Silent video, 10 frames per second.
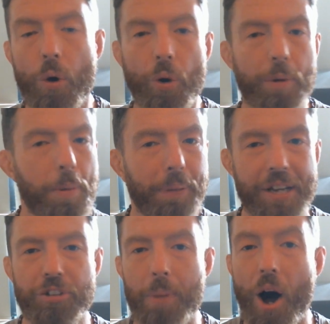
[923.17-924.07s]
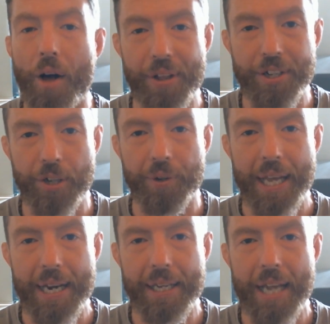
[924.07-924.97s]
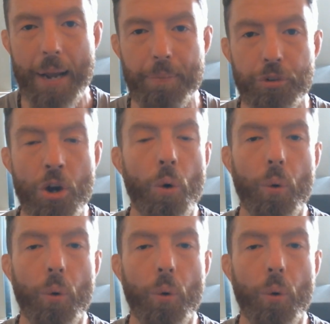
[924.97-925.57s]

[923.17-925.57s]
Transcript: We're going to be playing some authentic relating games.